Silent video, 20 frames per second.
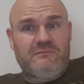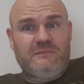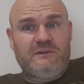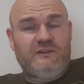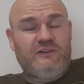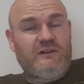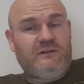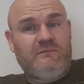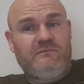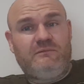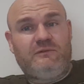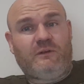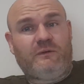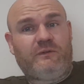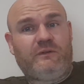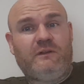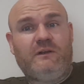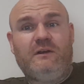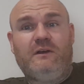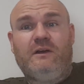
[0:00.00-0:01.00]
Seems some,
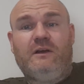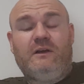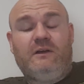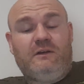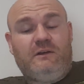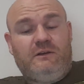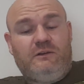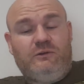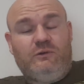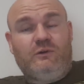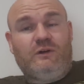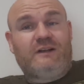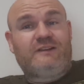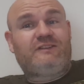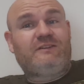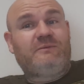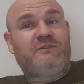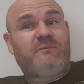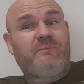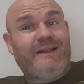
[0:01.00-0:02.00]
you got
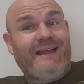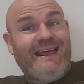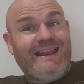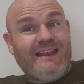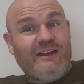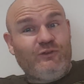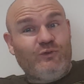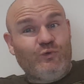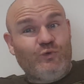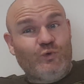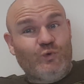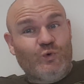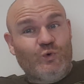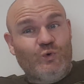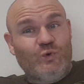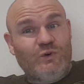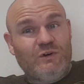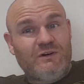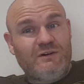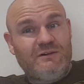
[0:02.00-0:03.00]
some splaining to
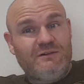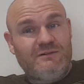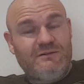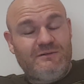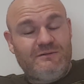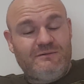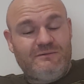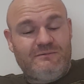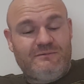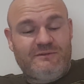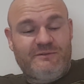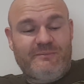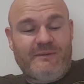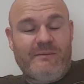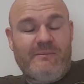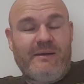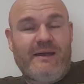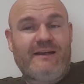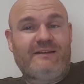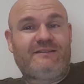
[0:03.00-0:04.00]
do. It's my
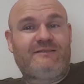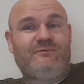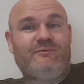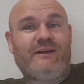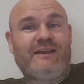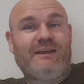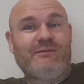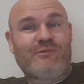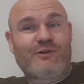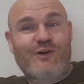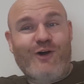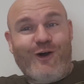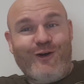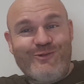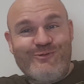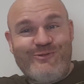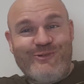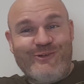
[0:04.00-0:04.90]
best Ricky Ricardo